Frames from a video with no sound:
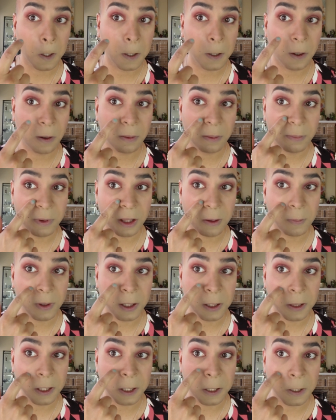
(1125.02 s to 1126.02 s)
I don't remember that
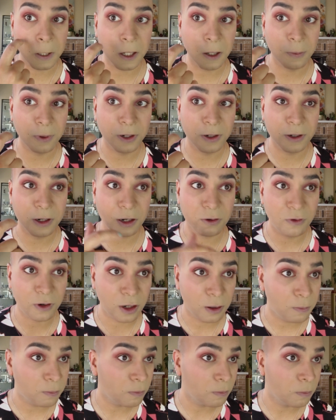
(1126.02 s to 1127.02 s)
being there, I'm going to cover
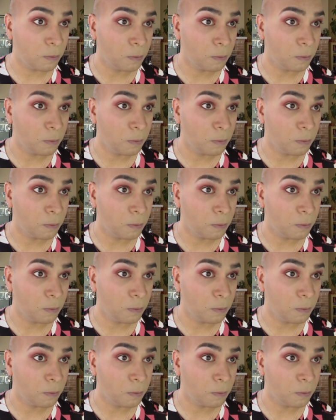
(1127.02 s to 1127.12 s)
it up